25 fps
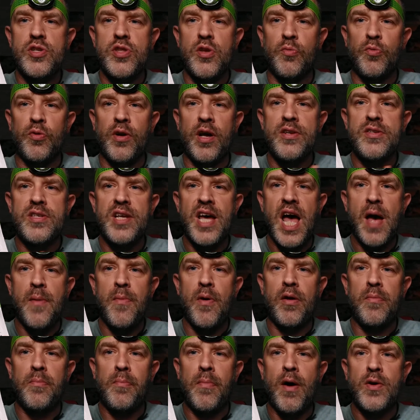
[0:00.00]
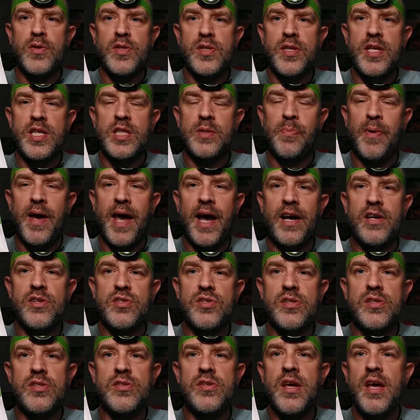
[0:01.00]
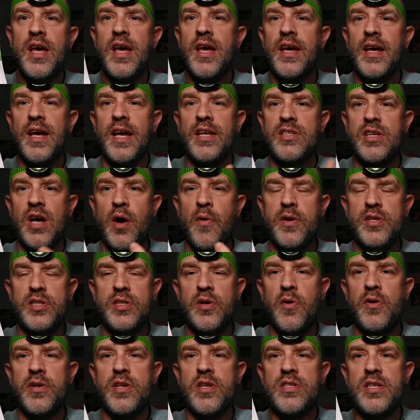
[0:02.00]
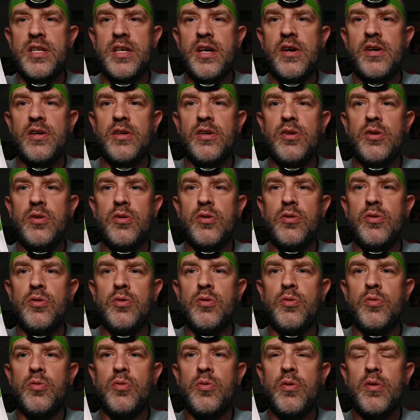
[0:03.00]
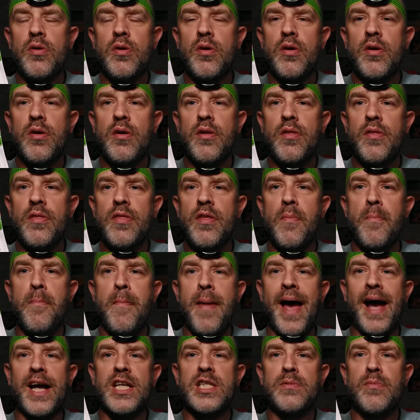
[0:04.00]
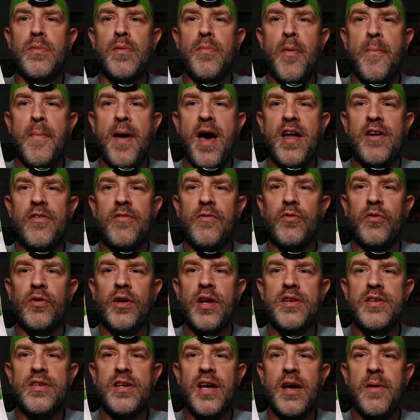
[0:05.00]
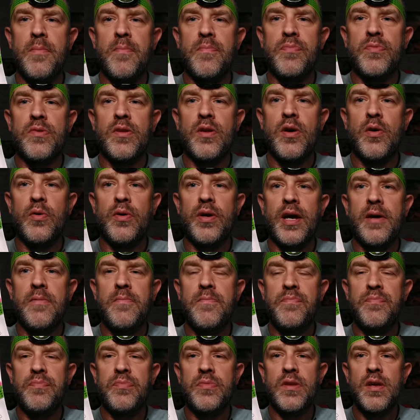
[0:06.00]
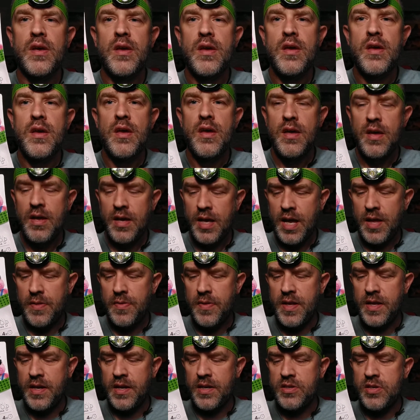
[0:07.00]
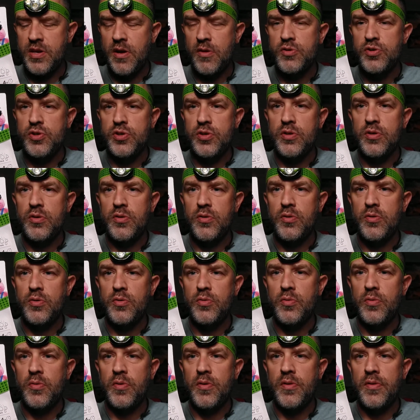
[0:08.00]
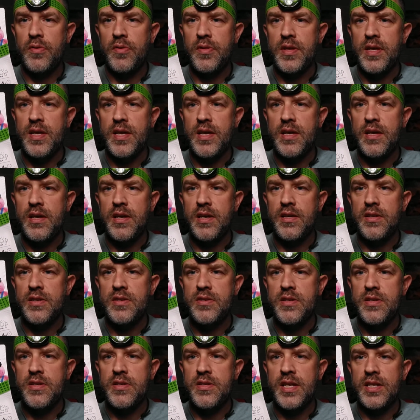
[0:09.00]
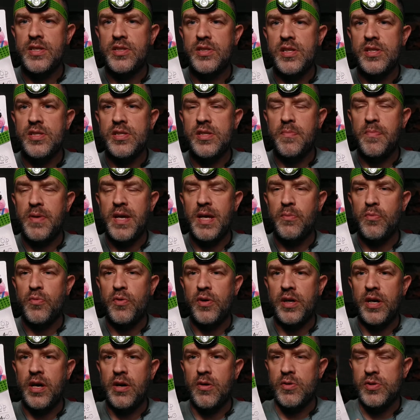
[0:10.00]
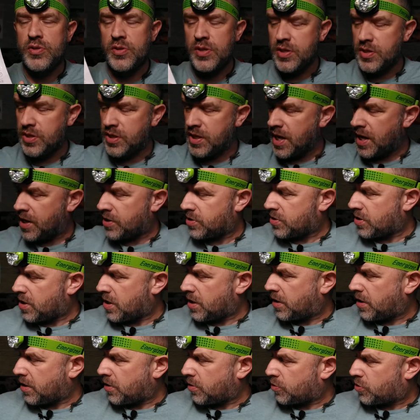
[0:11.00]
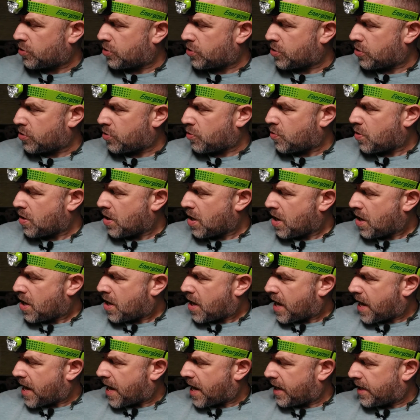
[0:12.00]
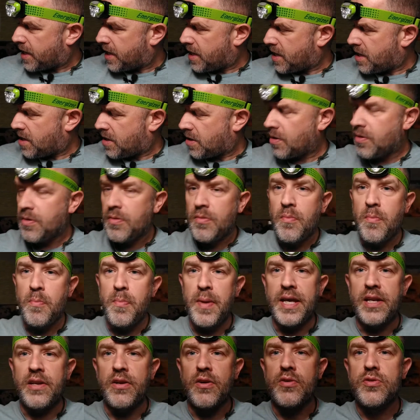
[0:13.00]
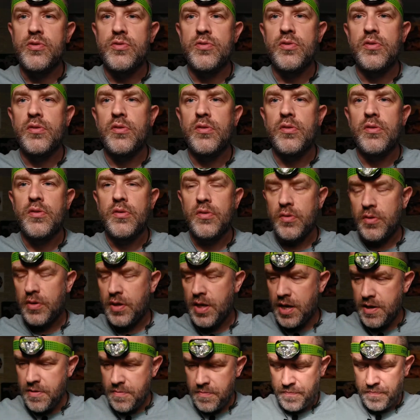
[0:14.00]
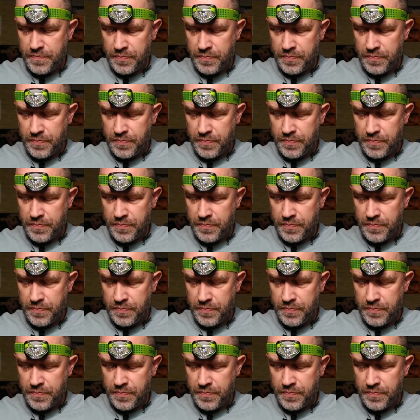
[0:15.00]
you the run time on most of these packages, it's always going to tell you the maximum amount of run time, okay? And then it shows you the distance the beam will go. In this case, it goes to 80 meters, okay?